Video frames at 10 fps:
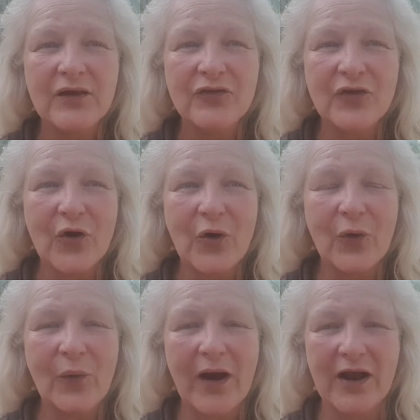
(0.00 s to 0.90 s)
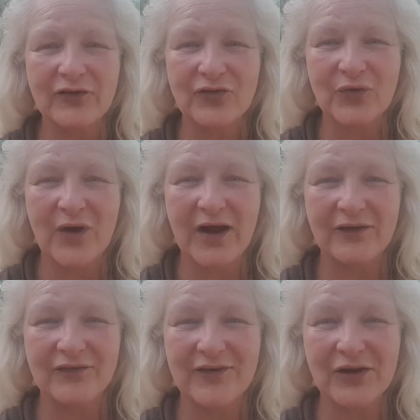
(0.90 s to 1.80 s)
So I just thought
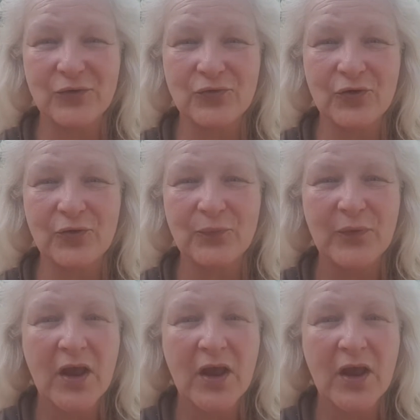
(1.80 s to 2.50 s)
I'd take you through.